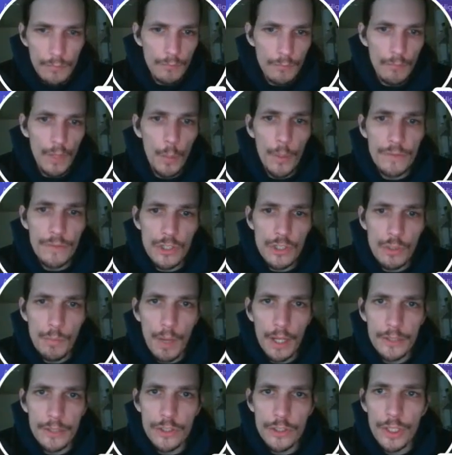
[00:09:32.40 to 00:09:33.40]
with too
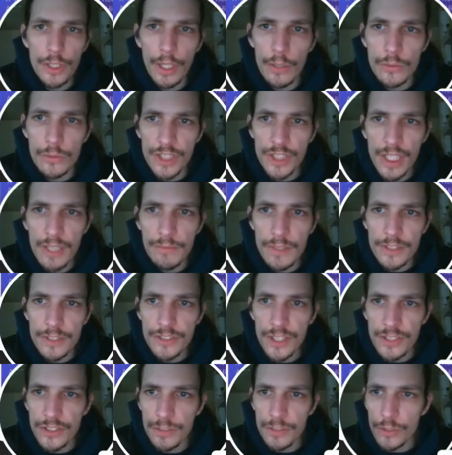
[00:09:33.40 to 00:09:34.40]
much. See if the
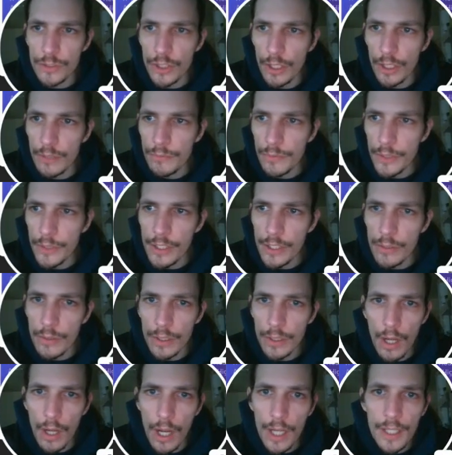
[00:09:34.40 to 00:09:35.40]
system's good for you
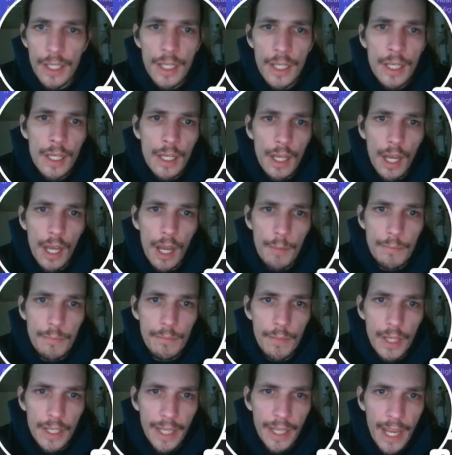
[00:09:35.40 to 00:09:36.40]
or not.
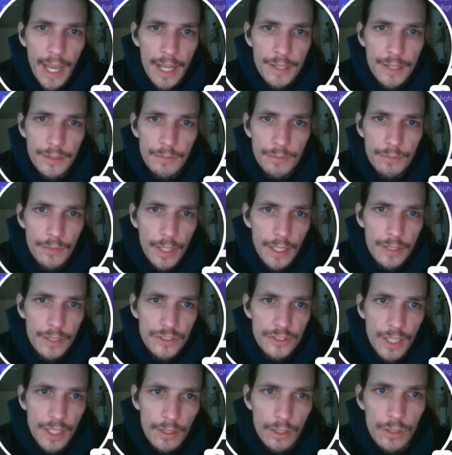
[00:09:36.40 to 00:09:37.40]
Again, like I
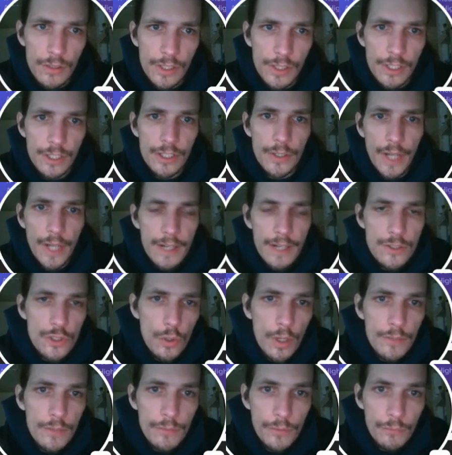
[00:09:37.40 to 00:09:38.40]
said earlier, you can
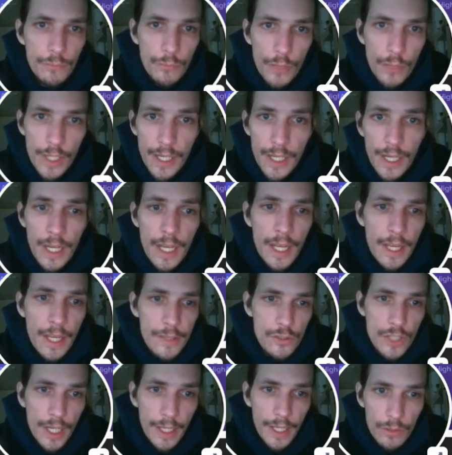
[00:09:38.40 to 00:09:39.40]
join for free
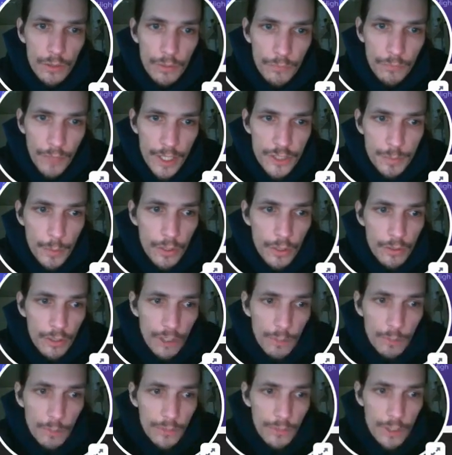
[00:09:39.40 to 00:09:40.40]
and check out the Facebook
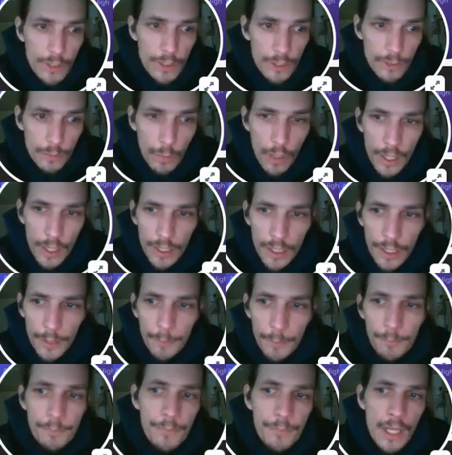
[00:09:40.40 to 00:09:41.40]
group if you just want
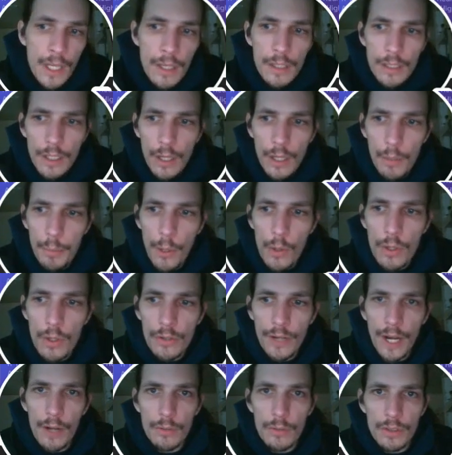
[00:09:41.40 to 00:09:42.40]
to poke
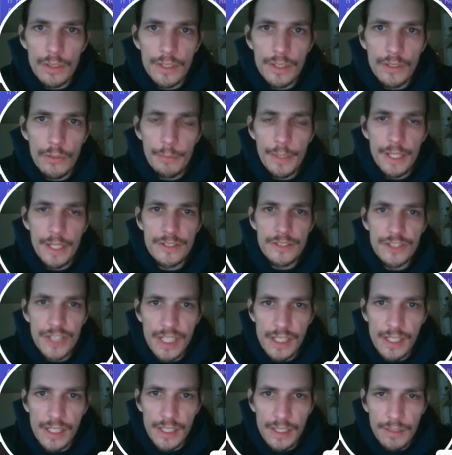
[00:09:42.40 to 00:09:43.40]
around a little bit,
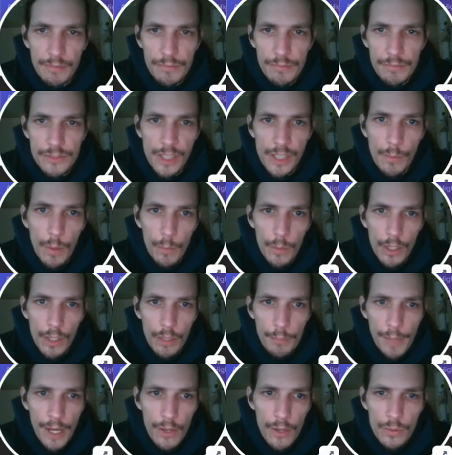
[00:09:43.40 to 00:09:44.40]
see what we're
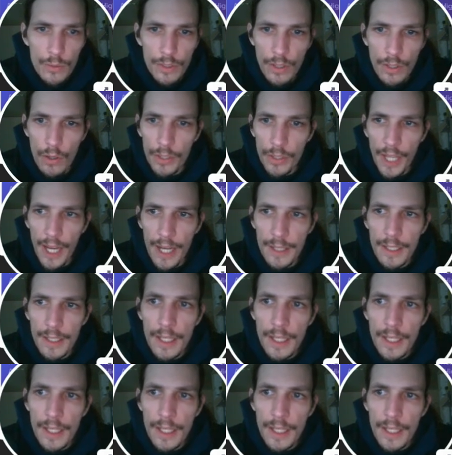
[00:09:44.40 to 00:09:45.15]
about and all that.